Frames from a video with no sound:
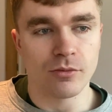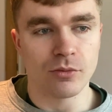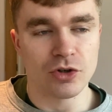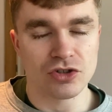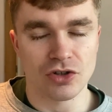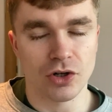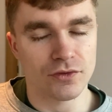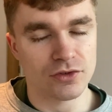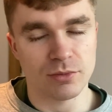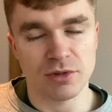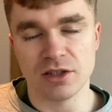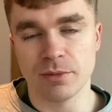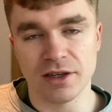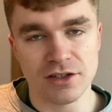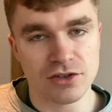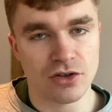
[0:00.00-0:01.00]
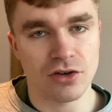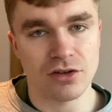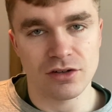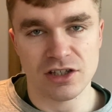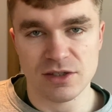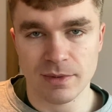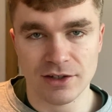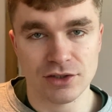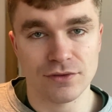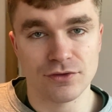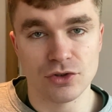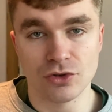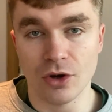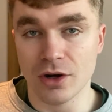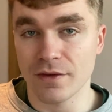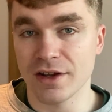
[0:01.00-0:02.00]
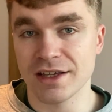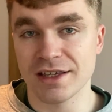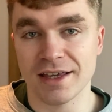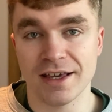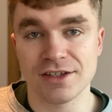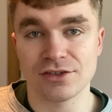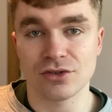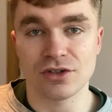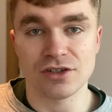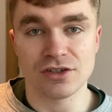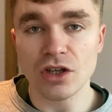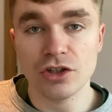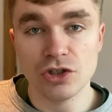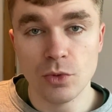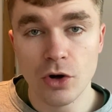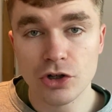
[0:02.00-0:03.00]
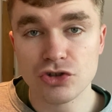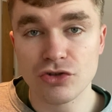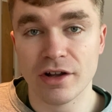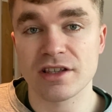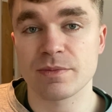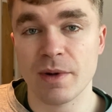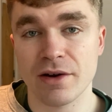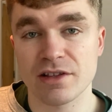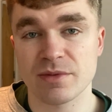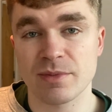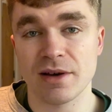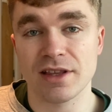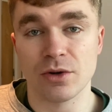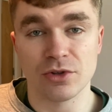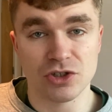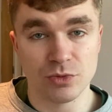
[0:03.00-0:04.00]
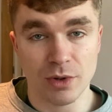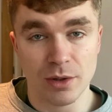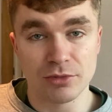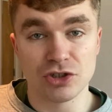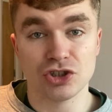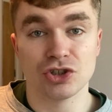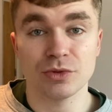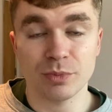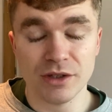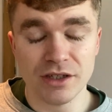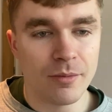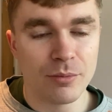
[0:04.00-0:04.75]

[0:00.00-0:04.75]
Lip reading: which can often be the biggest hurdle, especially if you don't have any case studies and you are transparent about that, which you probably should be.